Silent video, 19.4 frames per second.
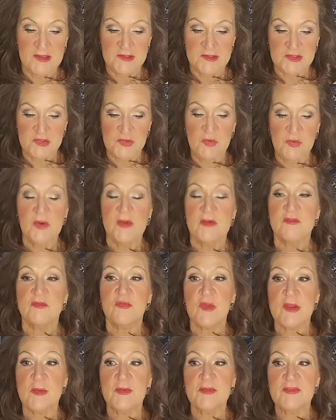Two,
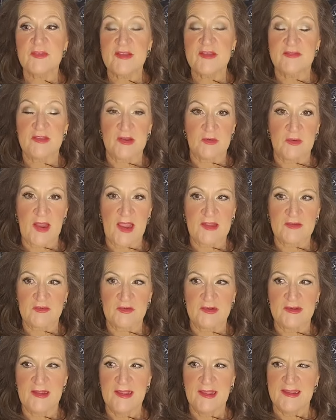frequency of
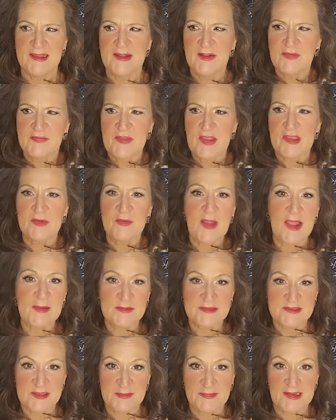interaction. You know, if you interact
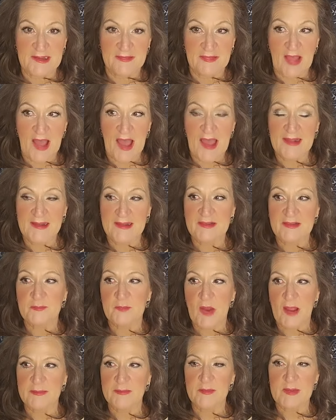with somebody a lot, it's
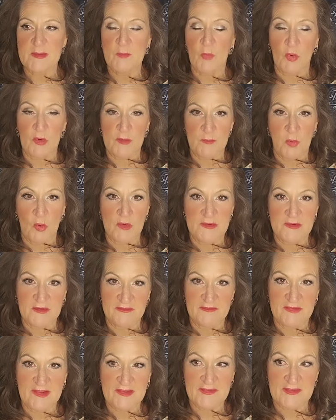probably more important to
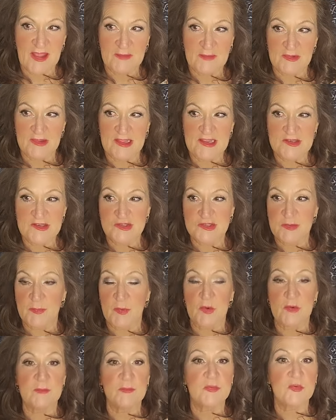fix that relationship
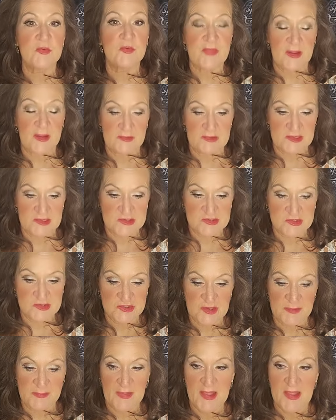or improve that
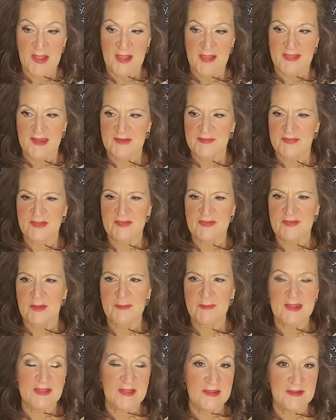relationship than if it's
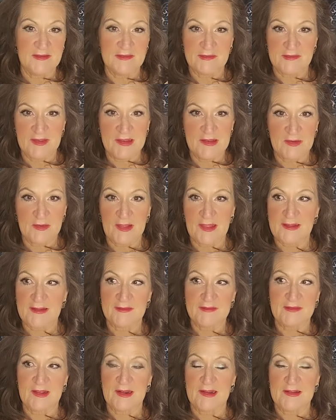somebody that you see, you know, like I
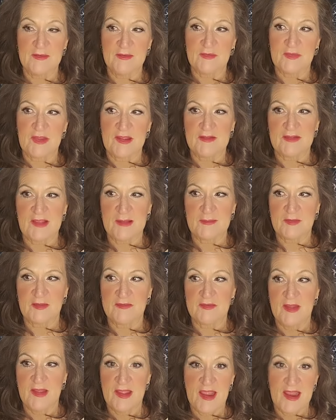said, I use the example
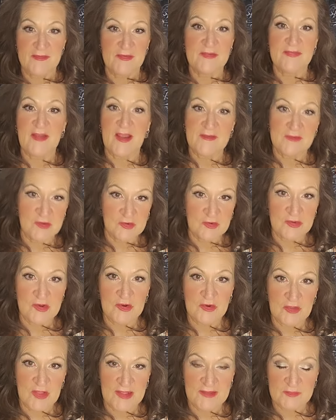of every five years at your
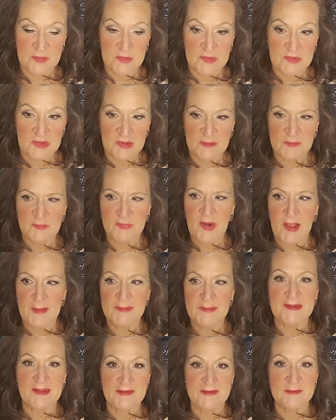class reunion. Probably
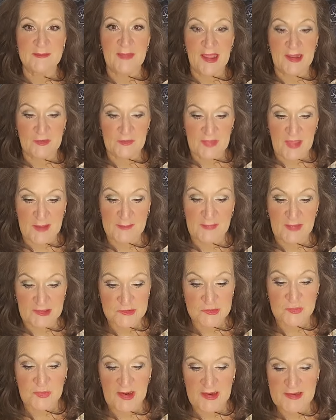doesn't matter that much,
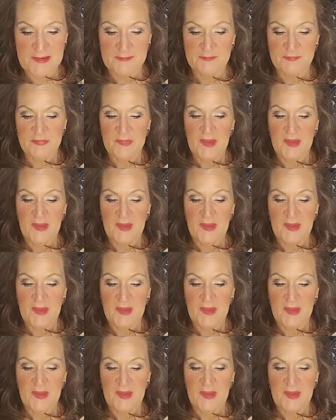right?